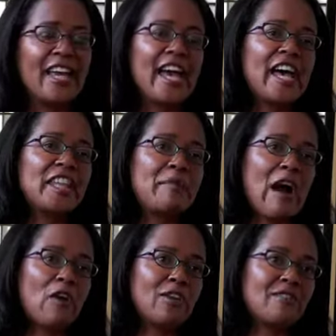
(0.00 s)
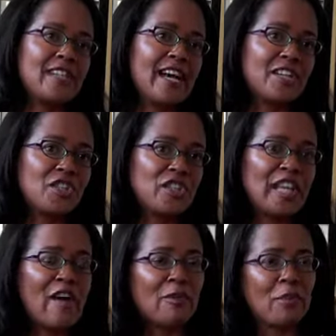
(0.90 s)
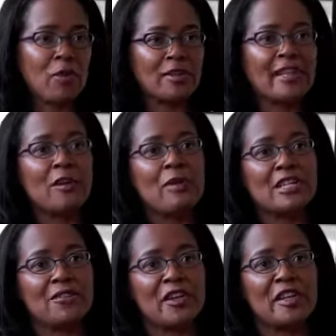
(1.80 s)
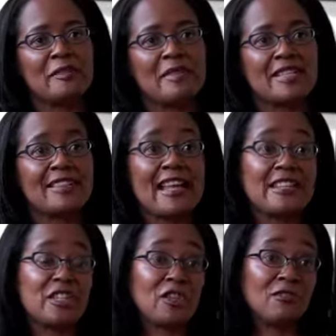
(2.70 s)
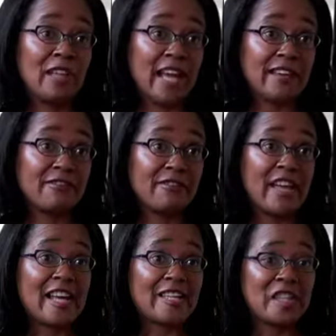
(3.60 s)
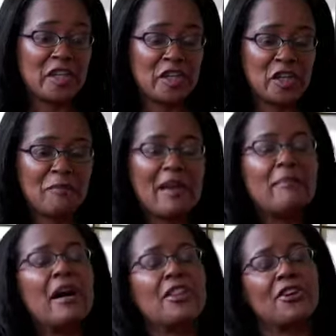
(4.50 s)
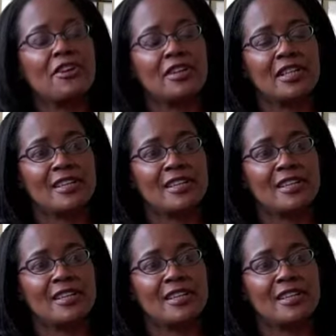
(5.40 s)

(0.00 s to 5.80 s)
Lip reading: and the power of touch and how important that was for him in his last year of life, that my mother